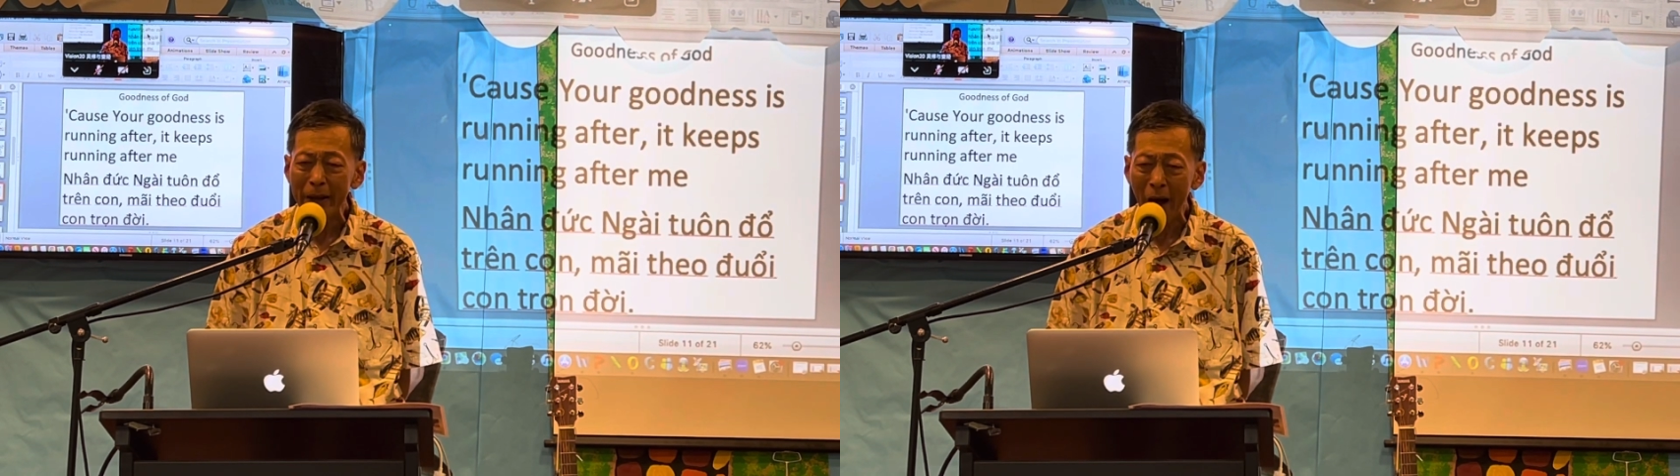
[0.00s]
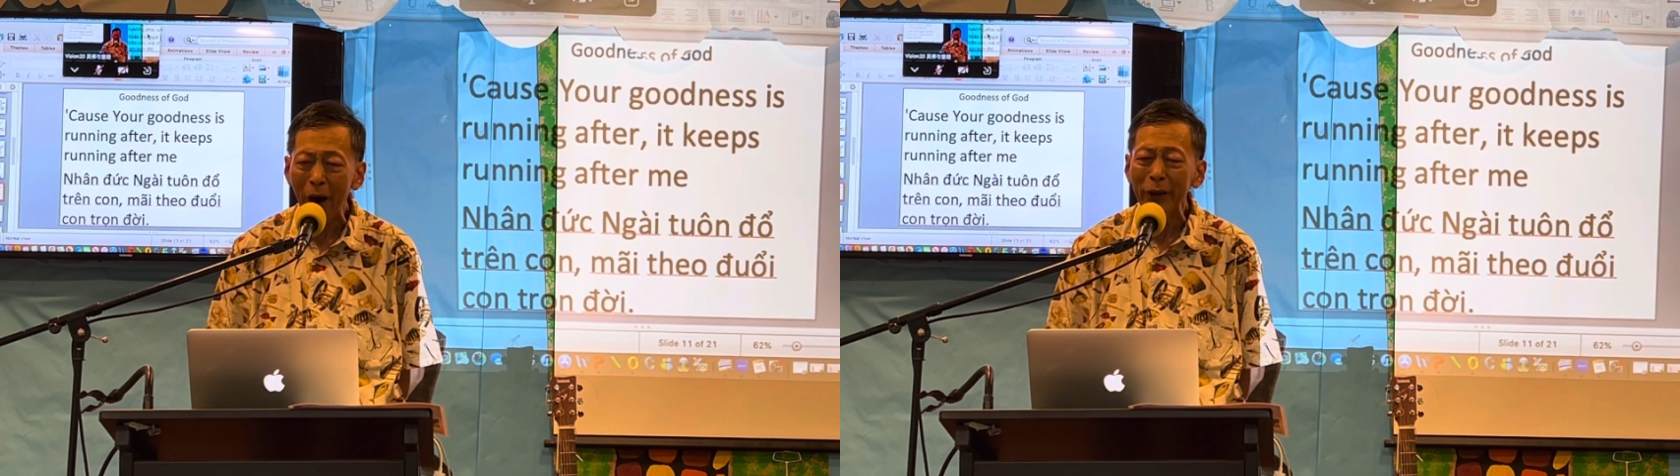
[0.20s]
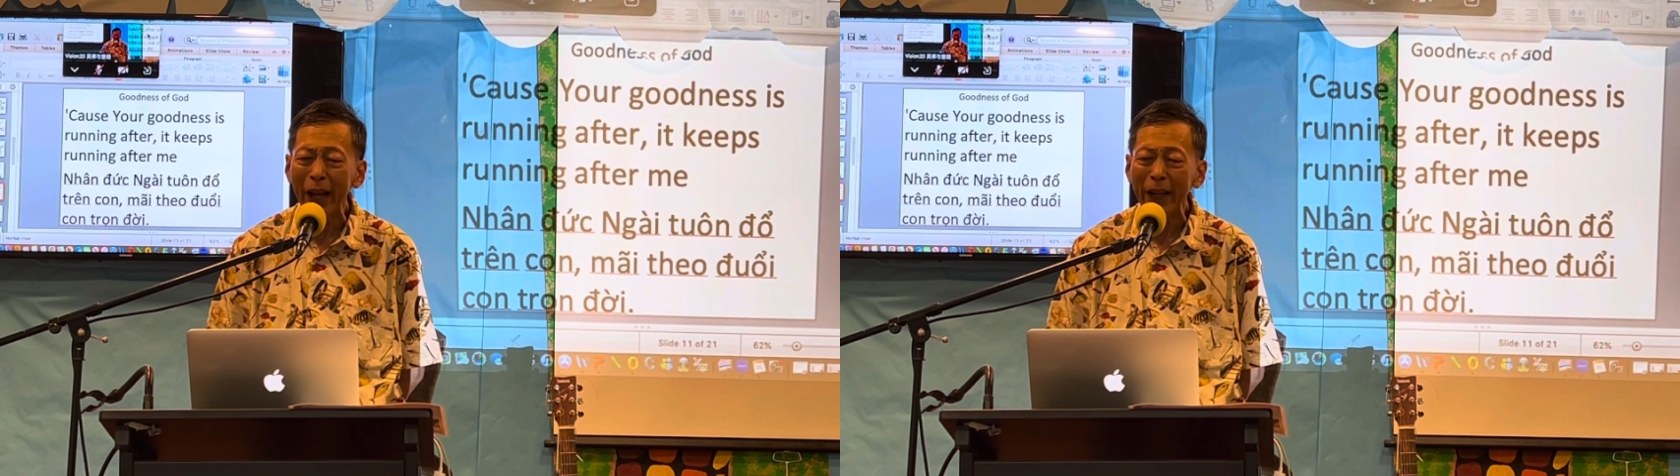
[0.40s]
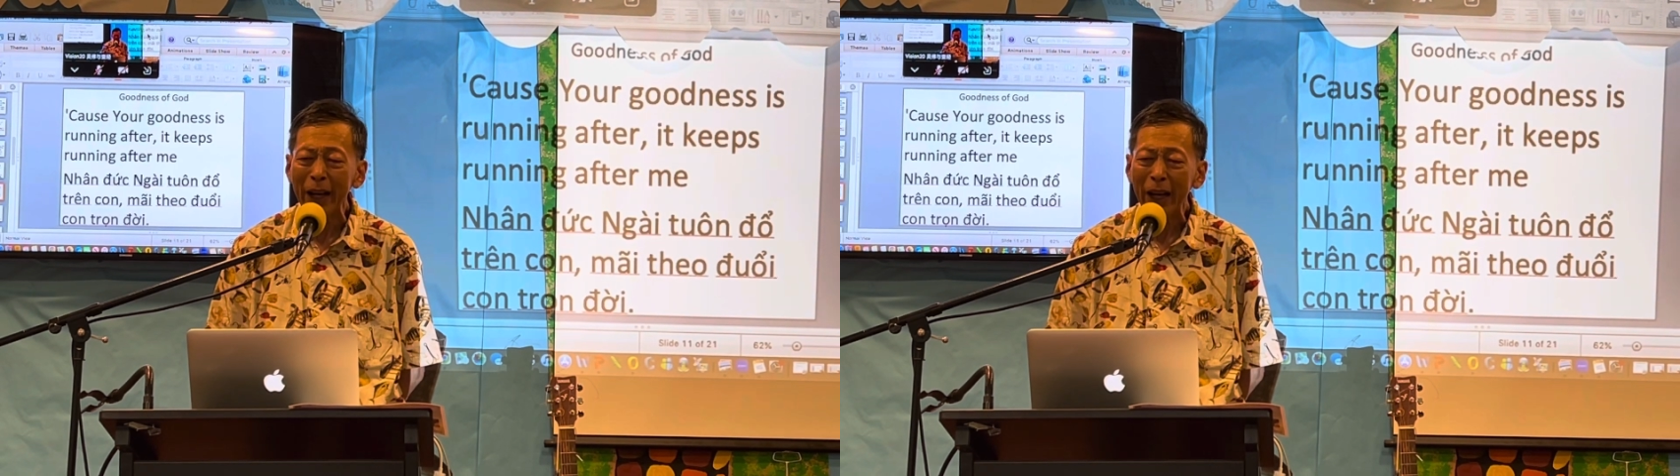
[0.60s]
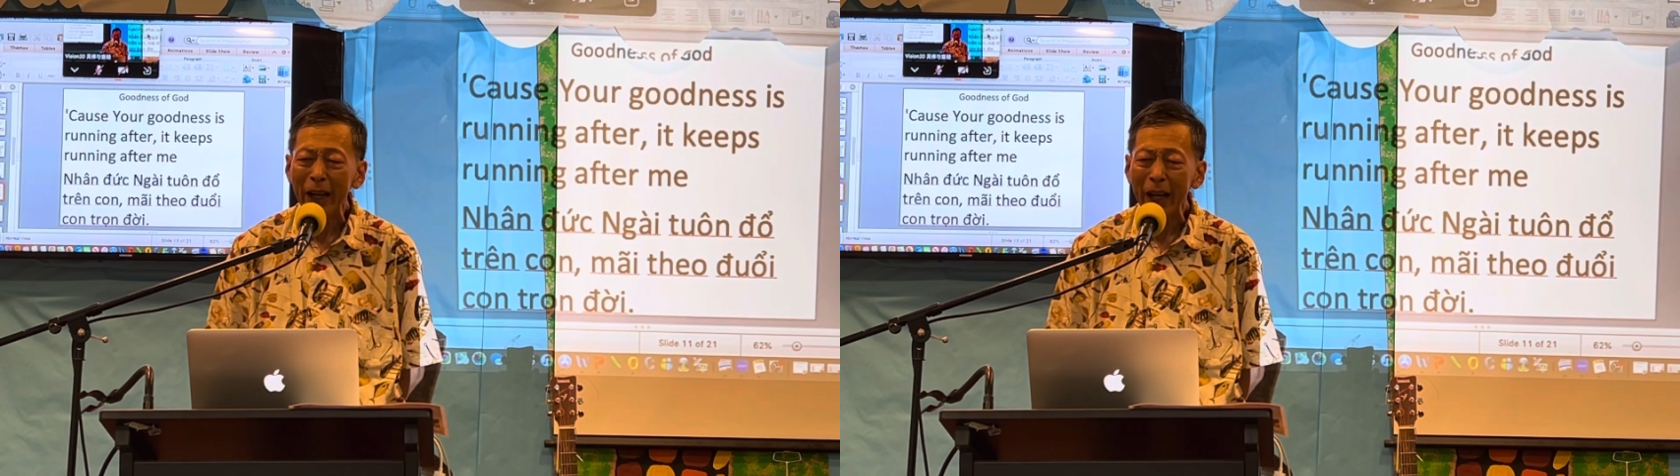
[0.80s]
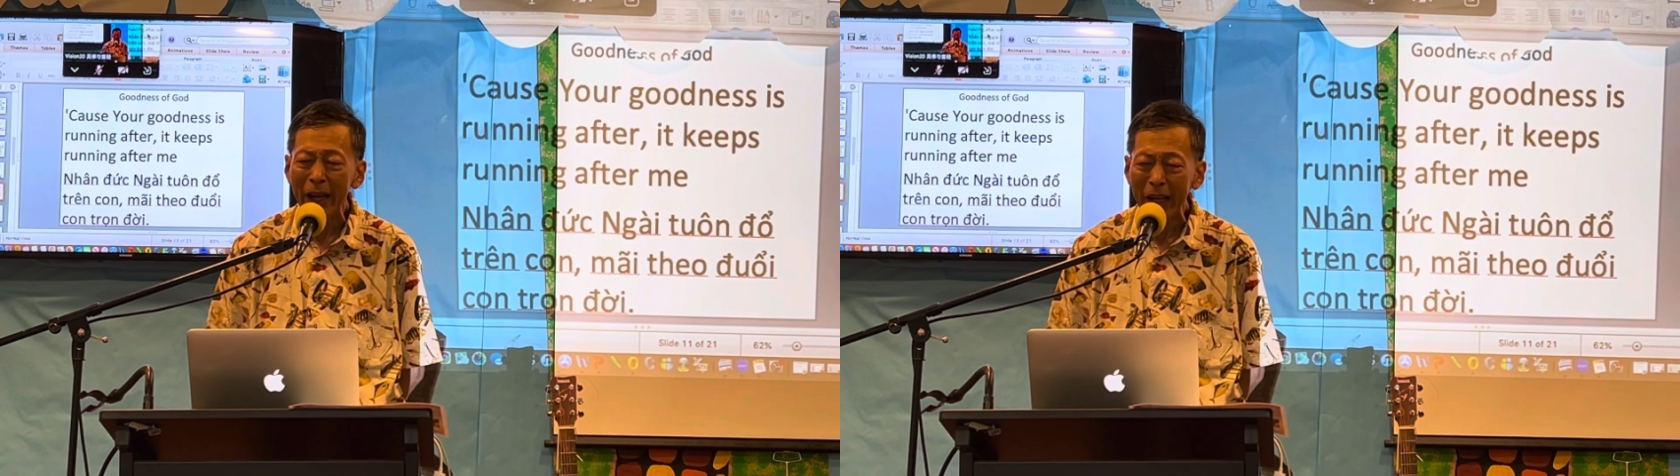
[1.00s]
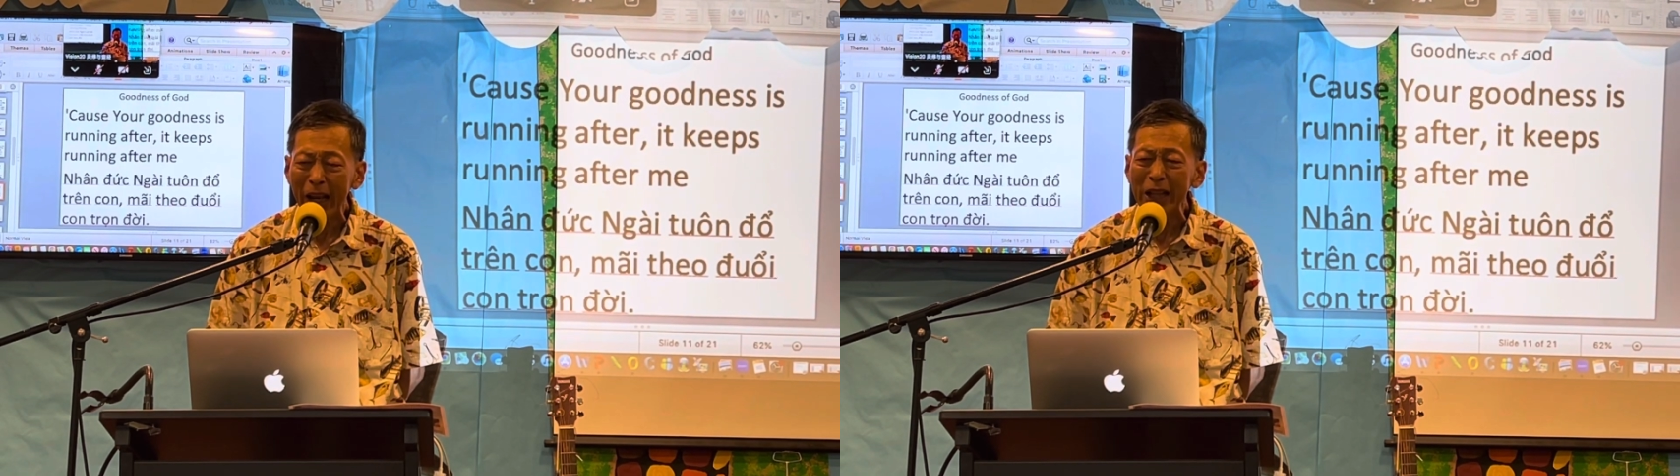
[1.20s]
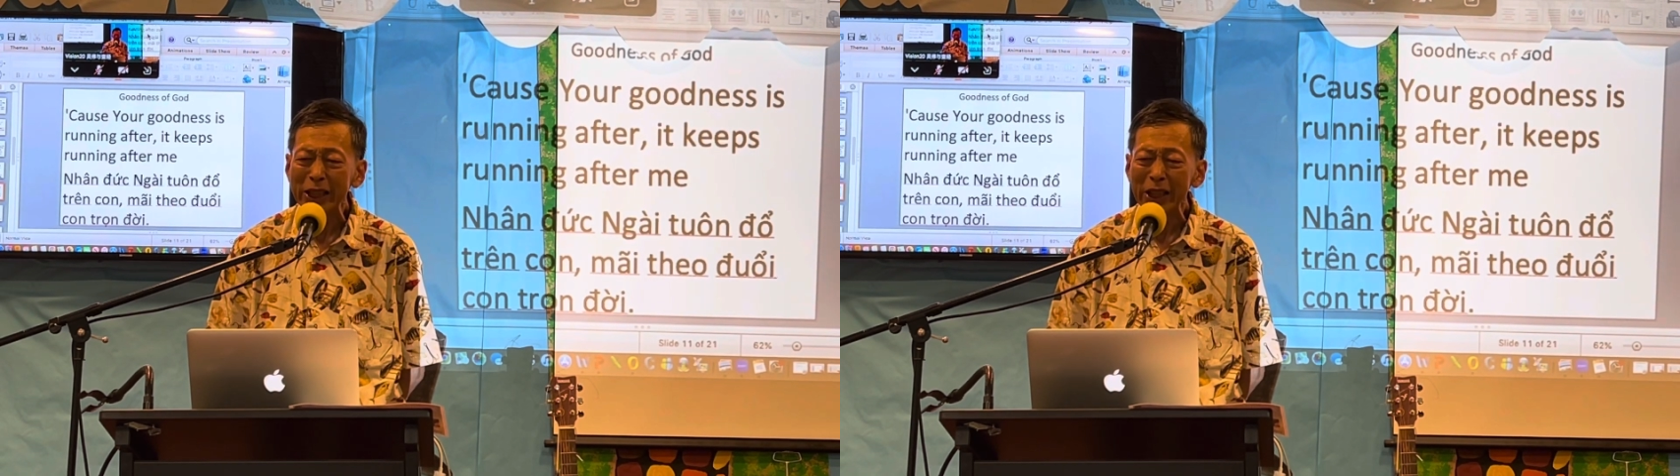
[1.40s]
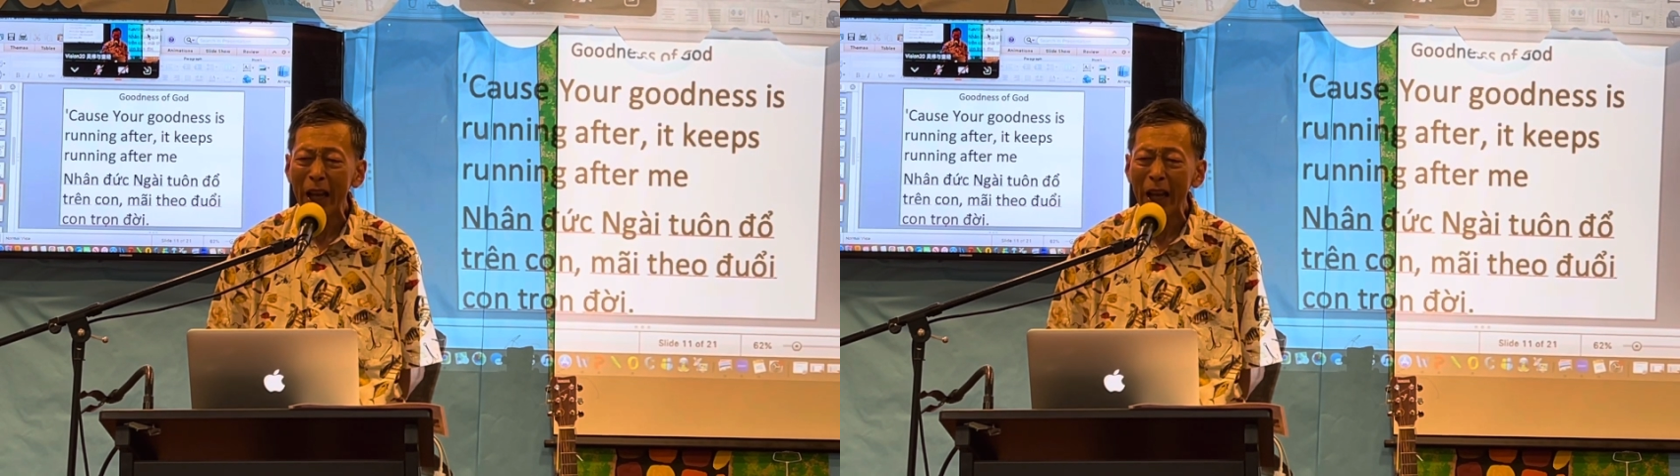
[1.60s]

know that he is